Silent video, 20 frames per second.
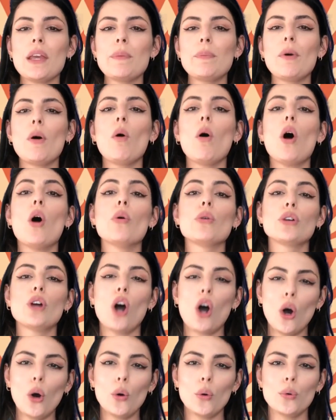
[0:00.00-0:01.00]
people on
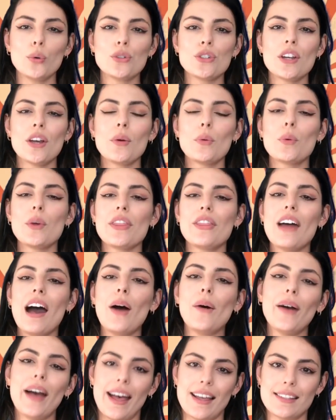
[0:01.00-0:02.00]
hold
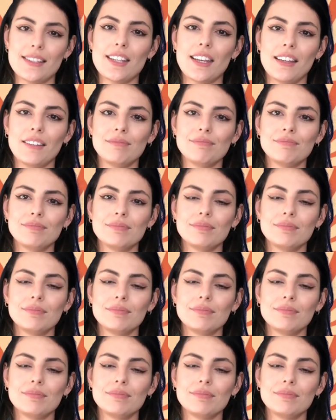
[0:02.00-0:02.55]
without asking.